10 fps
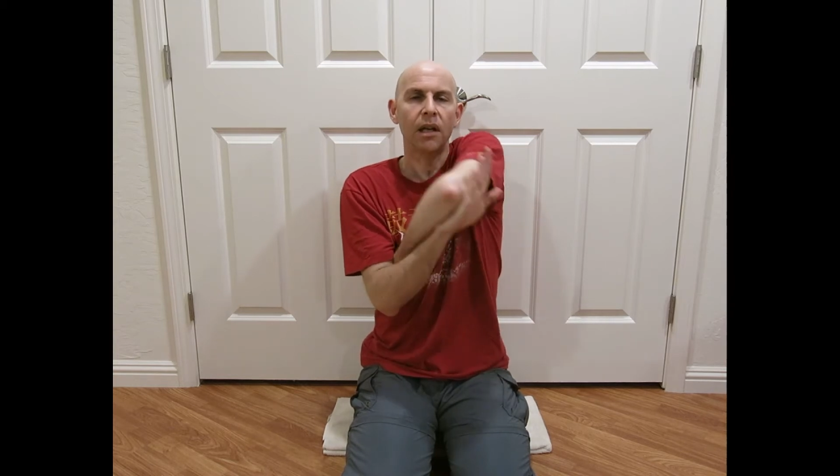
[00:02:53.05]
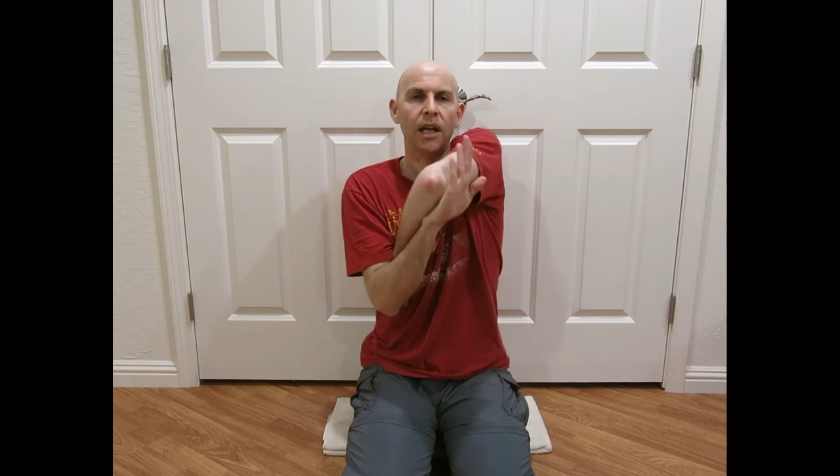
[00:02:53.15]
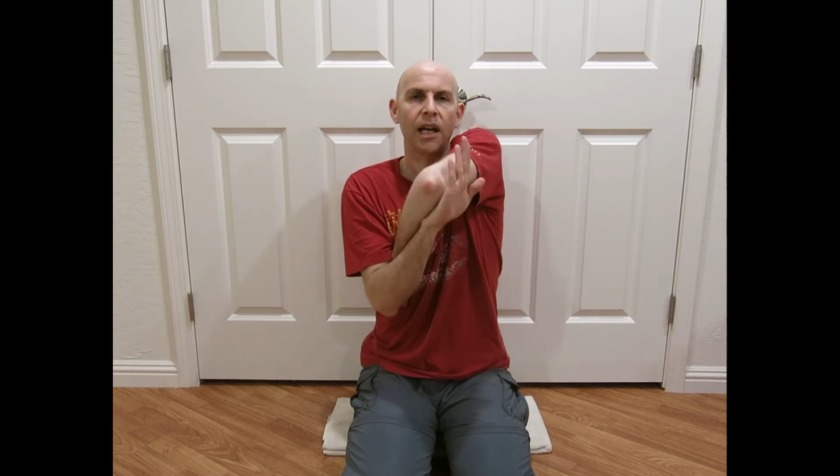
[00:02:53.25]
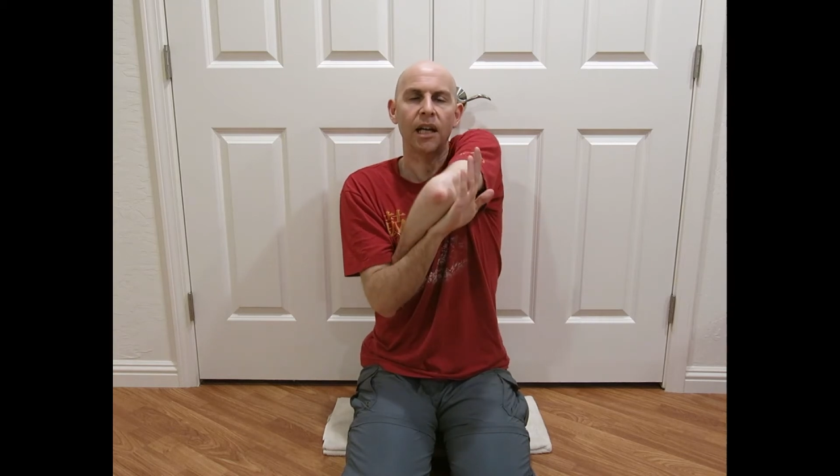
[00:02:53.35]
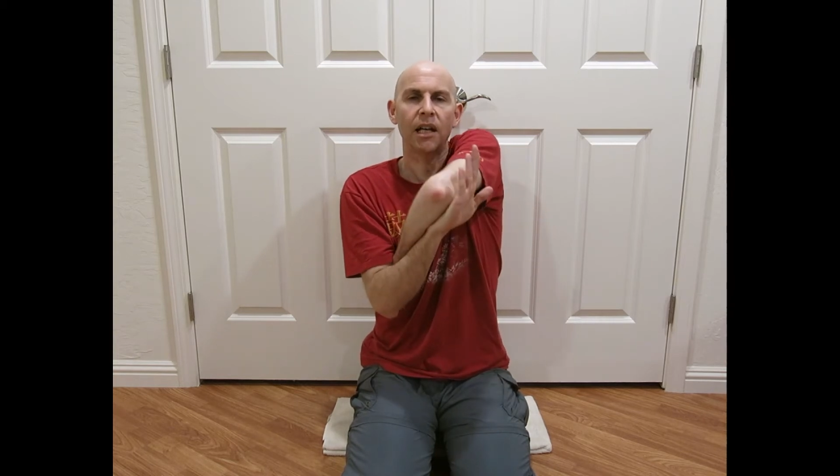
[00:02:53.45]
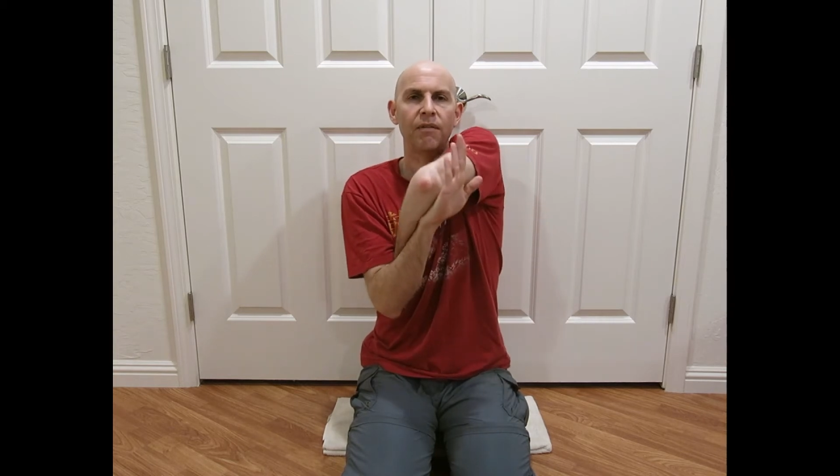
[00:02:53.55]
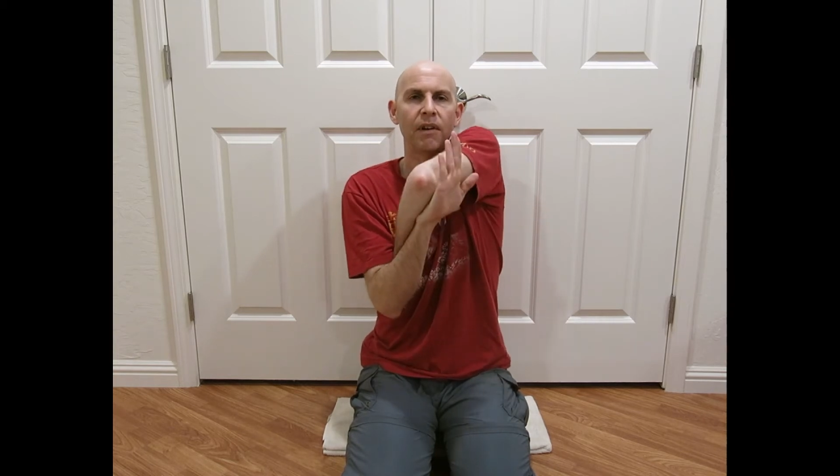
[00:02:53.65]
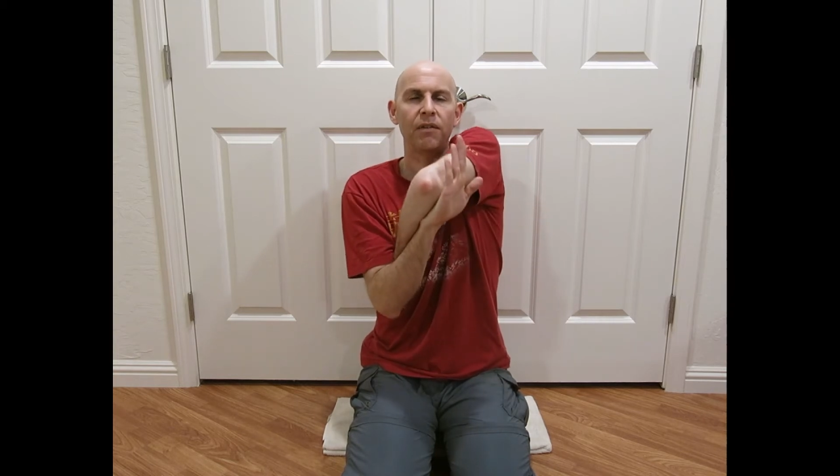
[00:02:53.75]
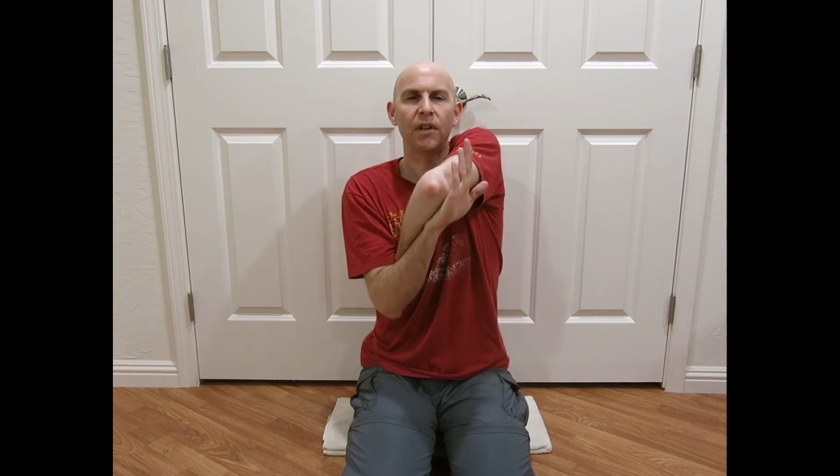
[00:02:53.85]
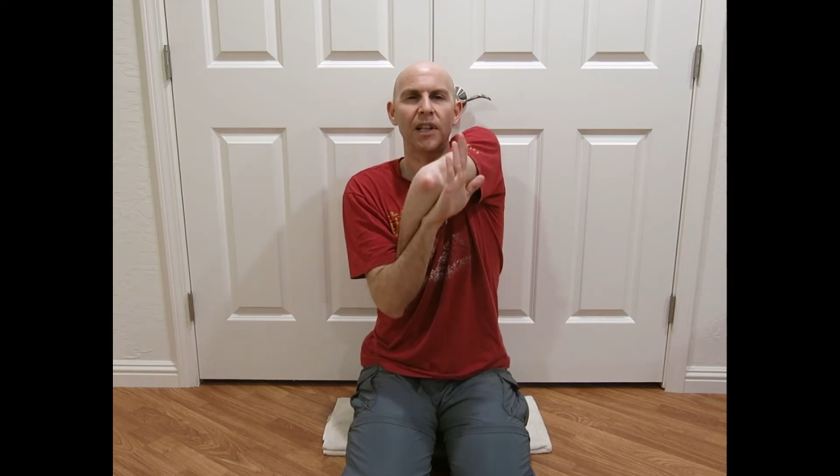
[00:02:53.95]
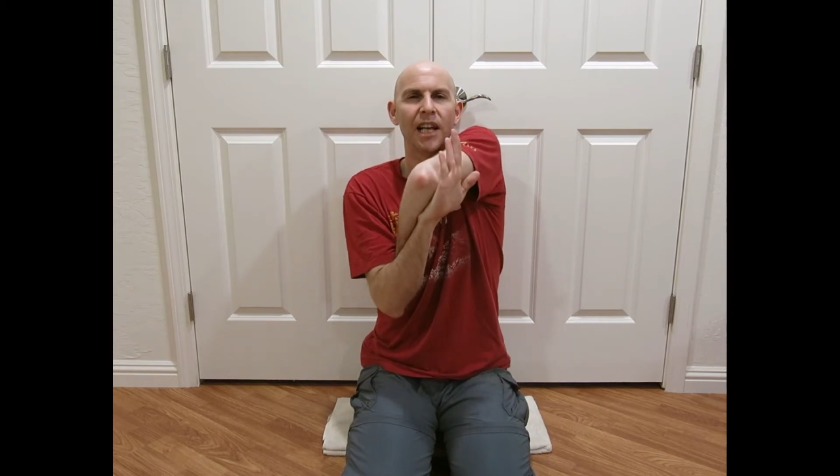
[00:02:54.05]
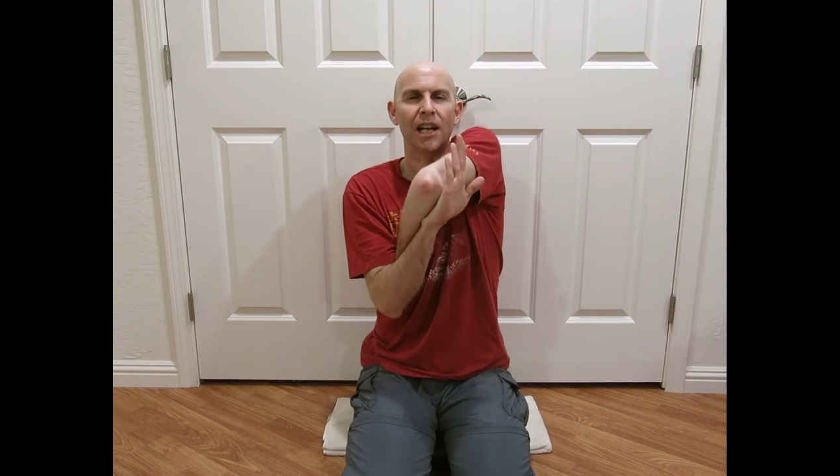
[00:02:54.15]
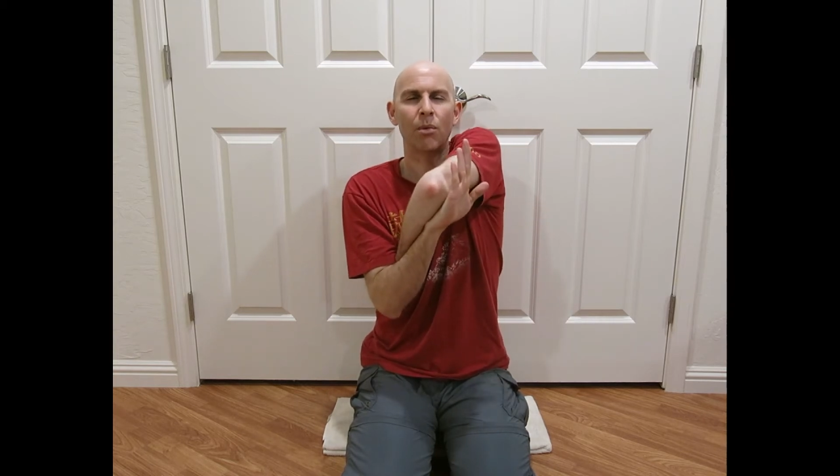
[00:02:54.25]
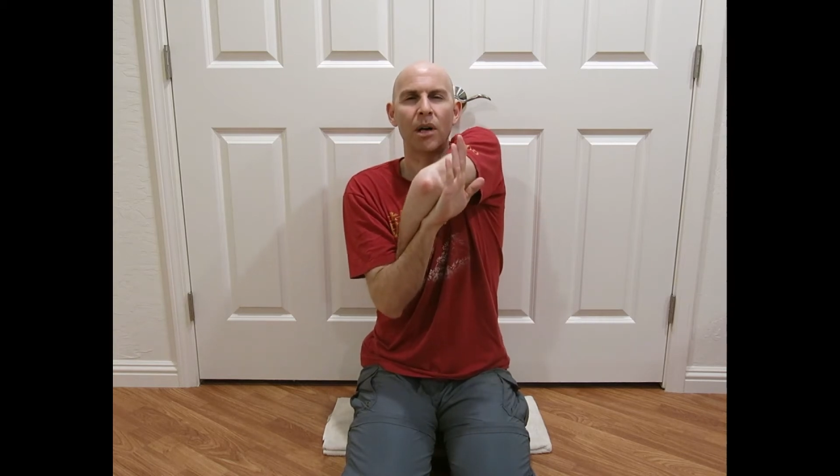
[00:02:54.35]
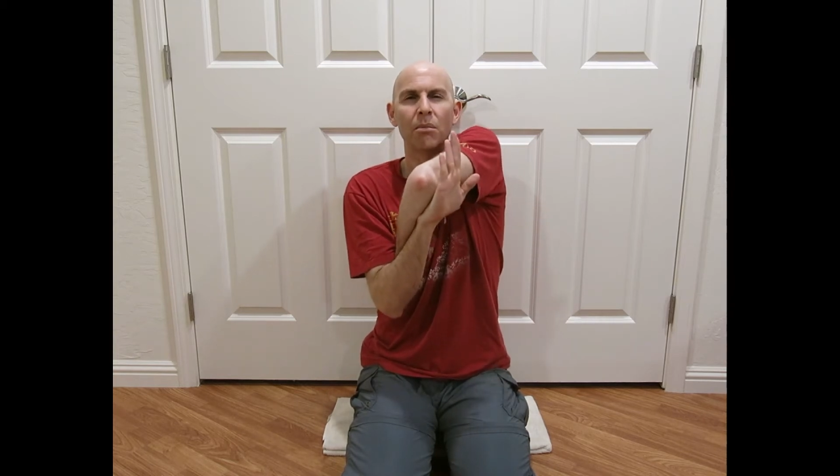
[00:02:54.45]
And if I feel like I
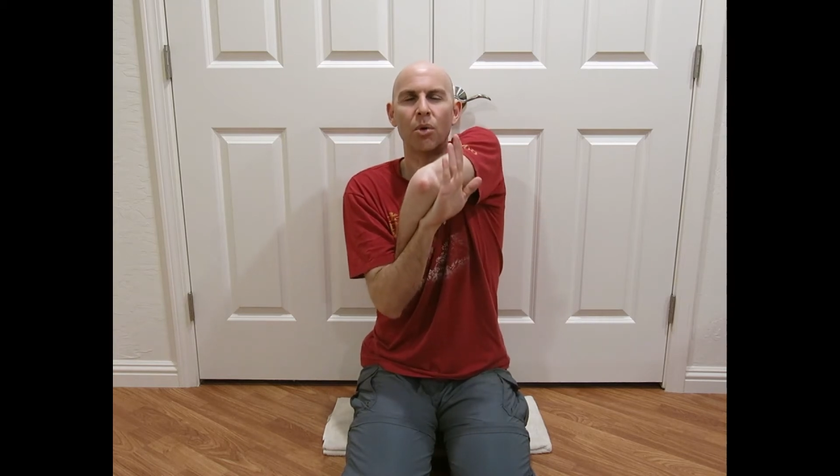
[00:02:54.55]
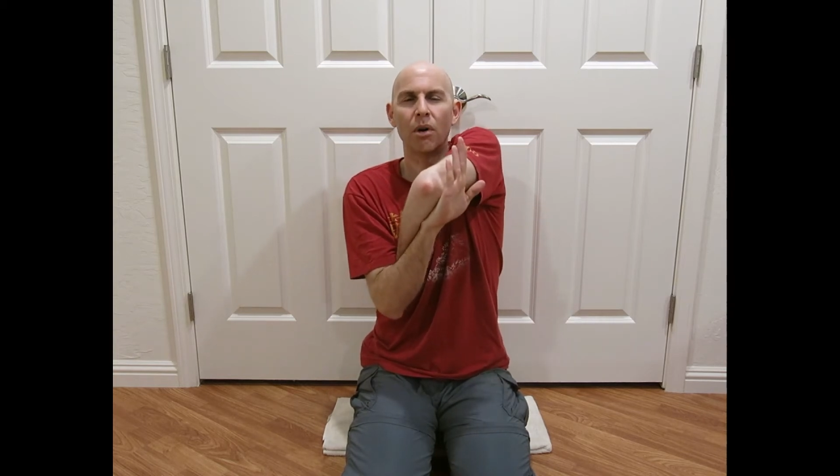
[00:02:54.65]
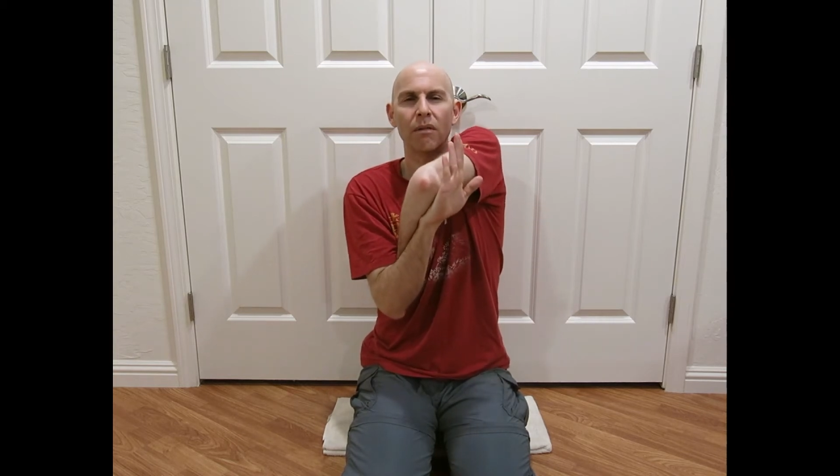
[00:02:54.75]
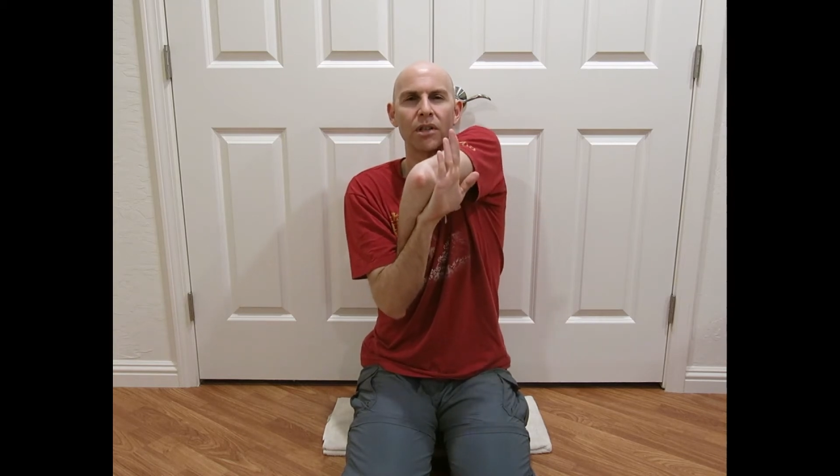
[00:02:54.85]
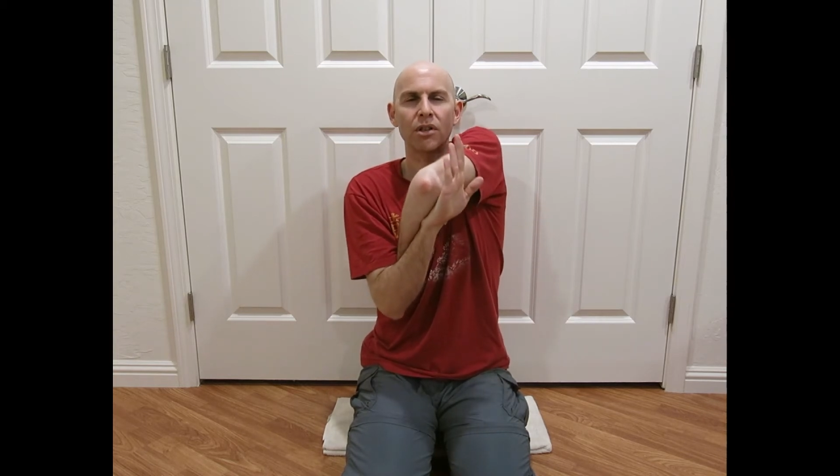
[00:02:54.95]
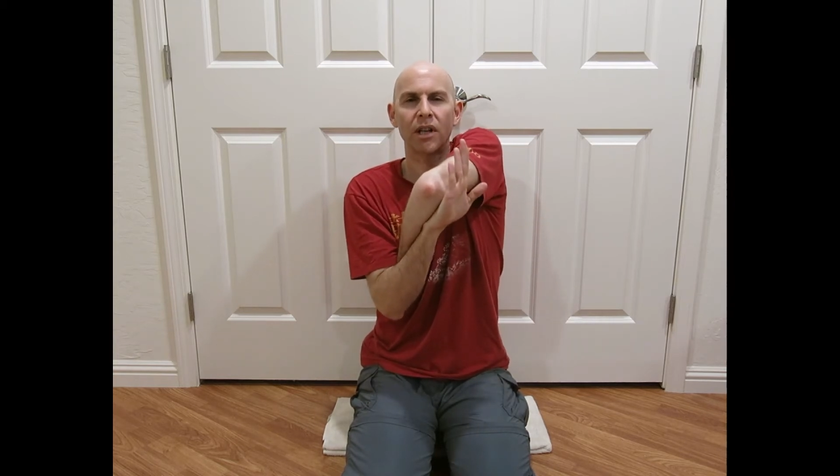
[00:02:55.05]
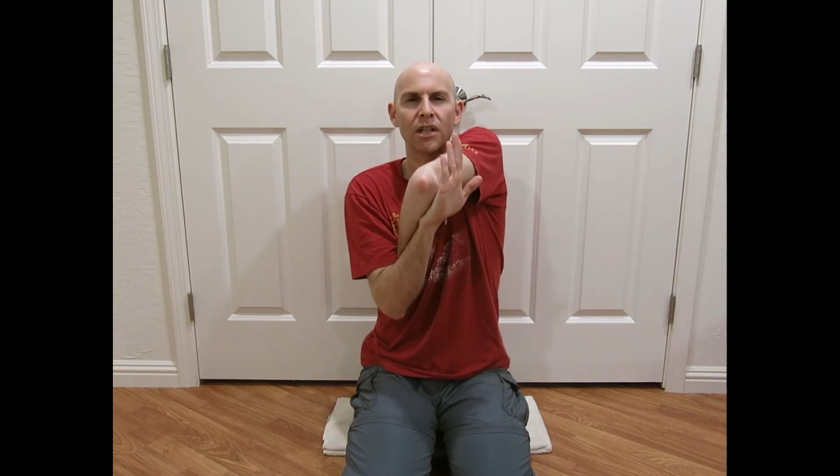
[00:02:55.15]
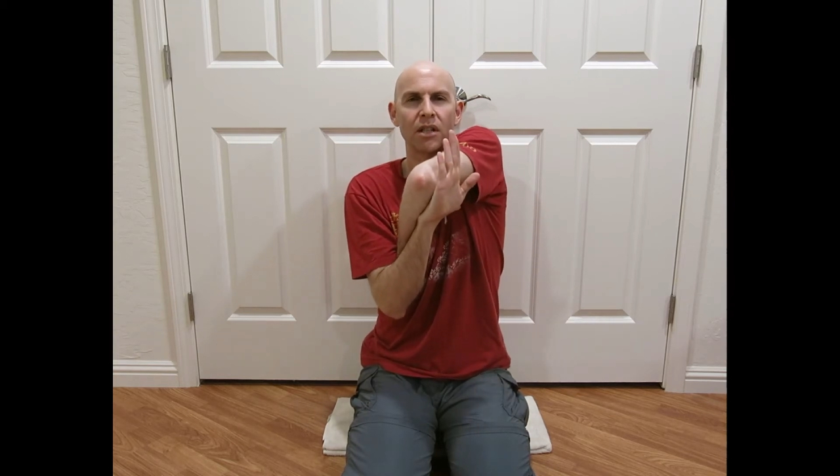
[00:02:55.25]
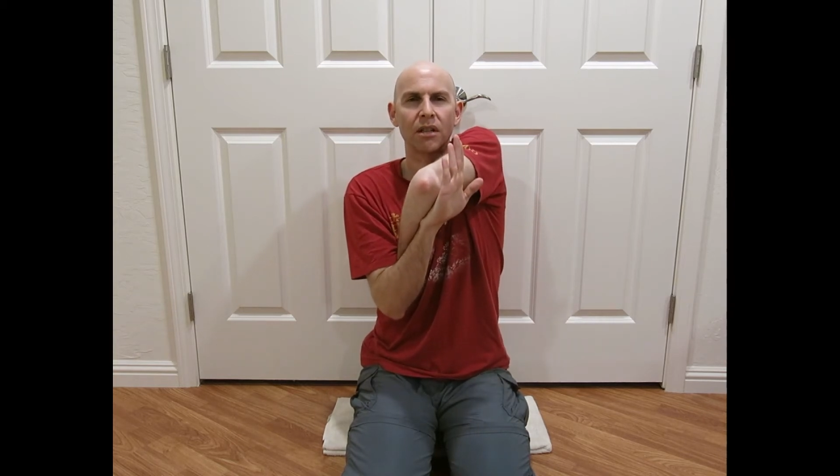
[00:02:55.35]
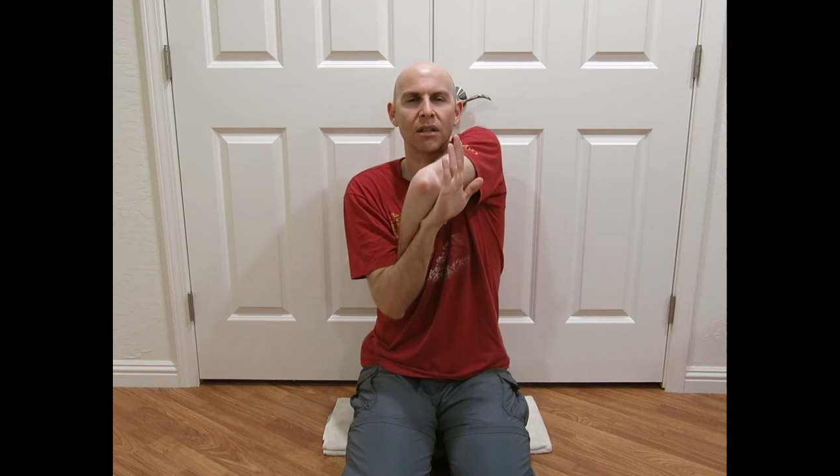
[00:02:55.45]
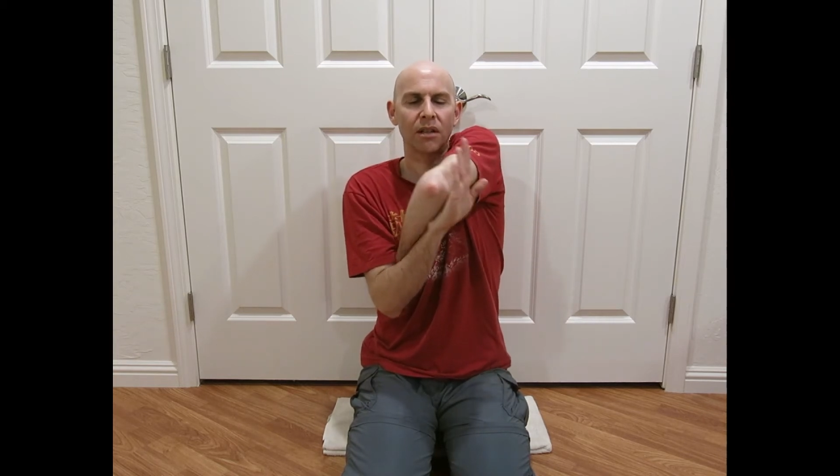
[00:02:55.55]
want more of a stretch,